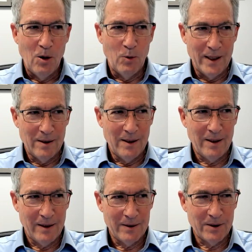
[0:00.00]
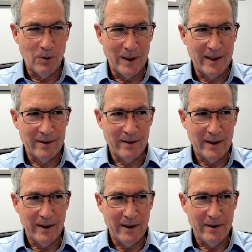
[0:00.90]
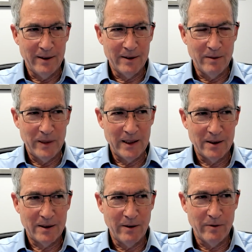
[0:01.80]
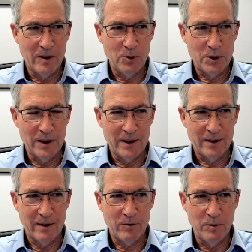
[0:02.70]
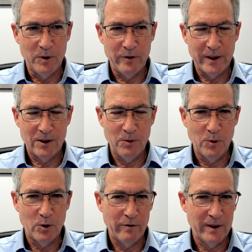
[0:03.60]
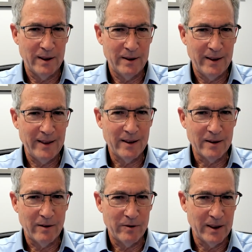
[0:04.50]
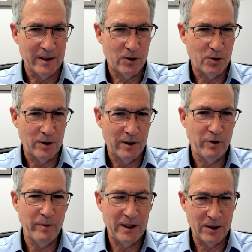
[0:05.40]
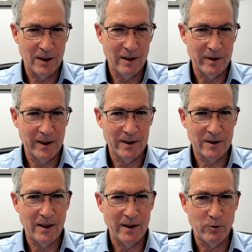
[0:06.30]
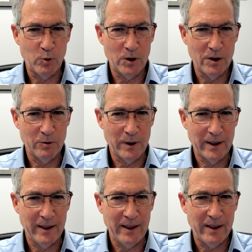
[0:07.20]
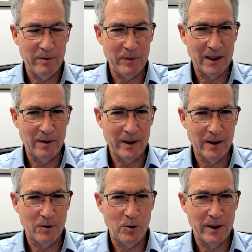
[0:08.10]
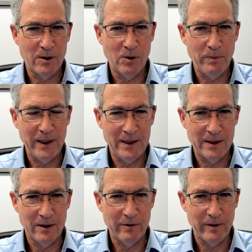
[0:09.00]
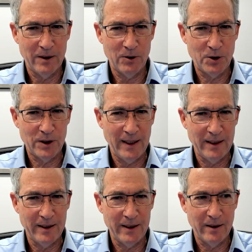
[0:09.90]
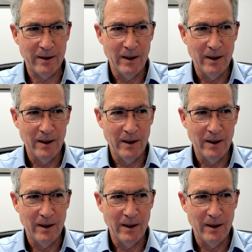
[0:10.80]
Well, so again, I think the biggest evolution is that we're moving to more of a data governance or information governance kind of world, with AI becoming a critical piece of understanding